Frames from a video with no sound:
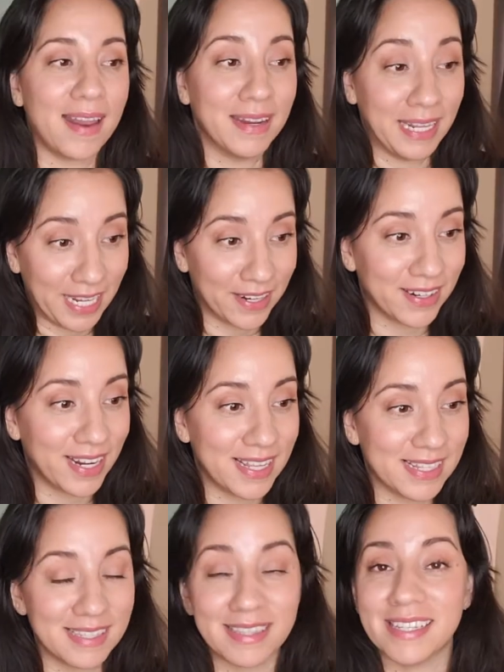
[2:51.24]
here
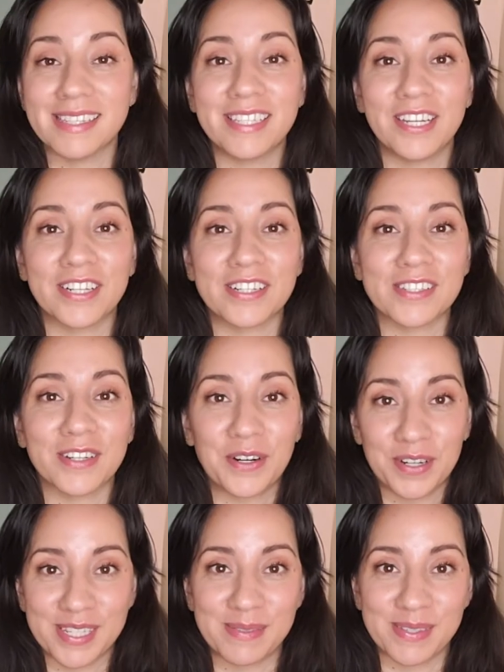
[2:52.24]
is this year's
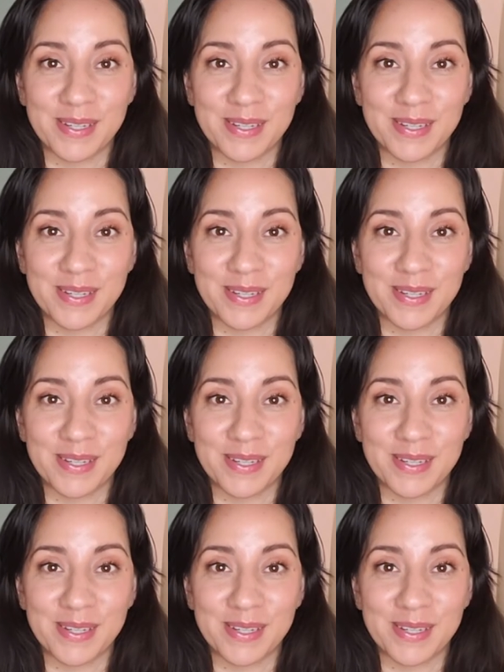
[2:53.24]
Christmas